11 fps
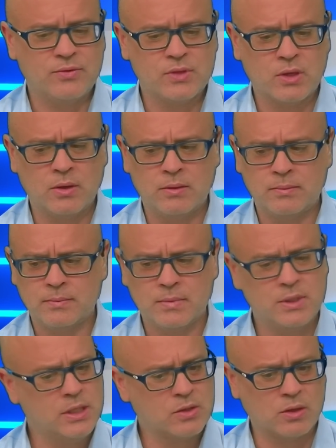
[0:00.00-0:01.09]
So,
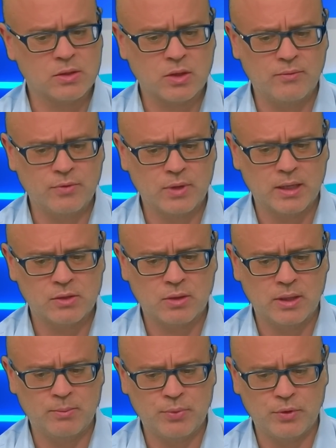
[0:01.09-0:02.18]
she's got scope for natural
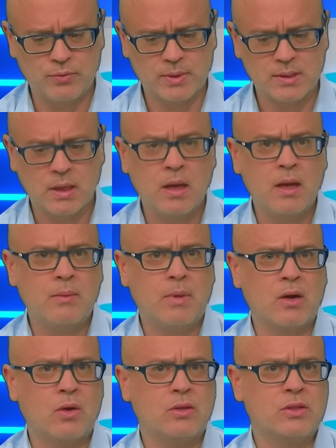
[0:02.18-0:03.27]
improvement.
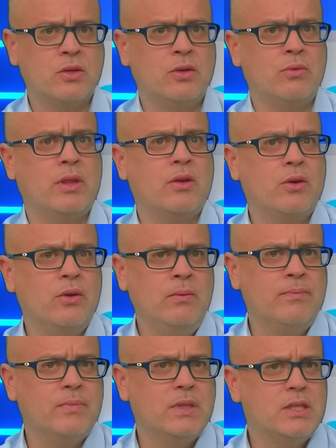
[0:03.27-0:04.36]
Our concern with her,
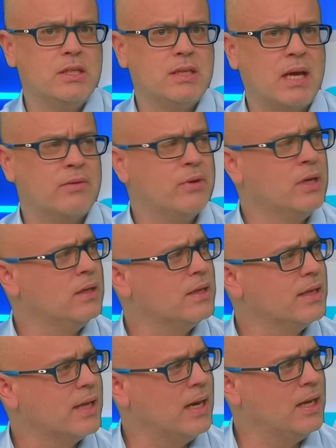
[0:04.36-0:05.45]
she's out of a
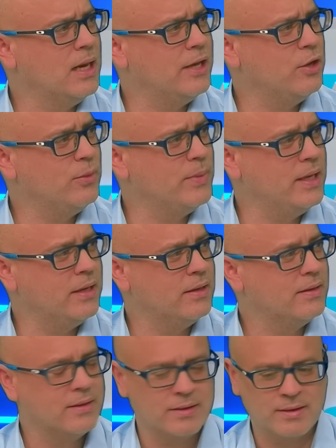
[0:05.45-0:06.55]
Galileo mare.
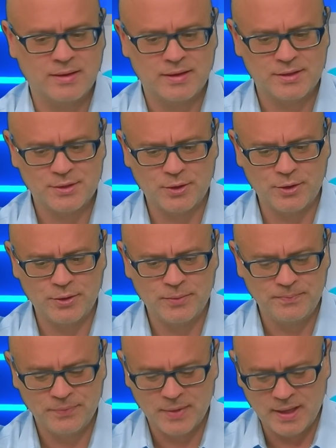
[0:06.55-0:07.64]
So,
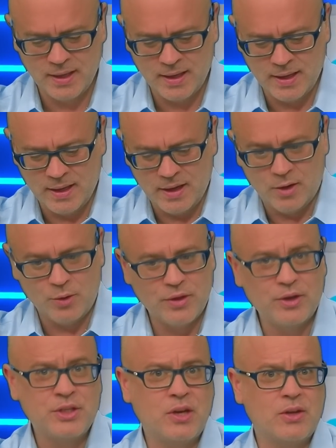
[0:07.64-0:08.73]

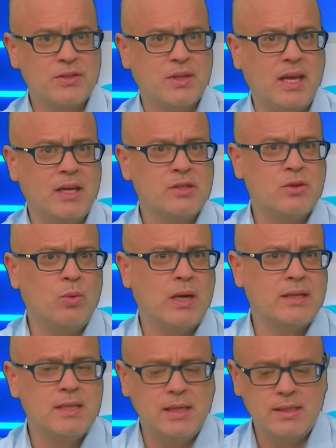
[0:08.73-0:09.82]
although she goes the extra
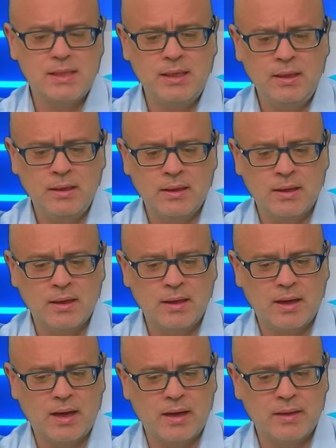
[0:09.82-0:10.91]
160,
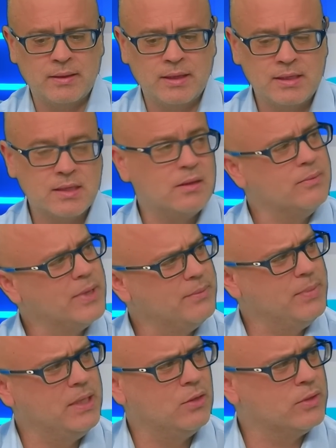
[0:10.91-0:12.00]
this still may
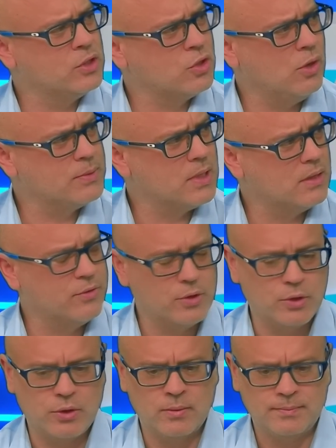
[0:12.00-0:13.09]
be on the sharp side for her.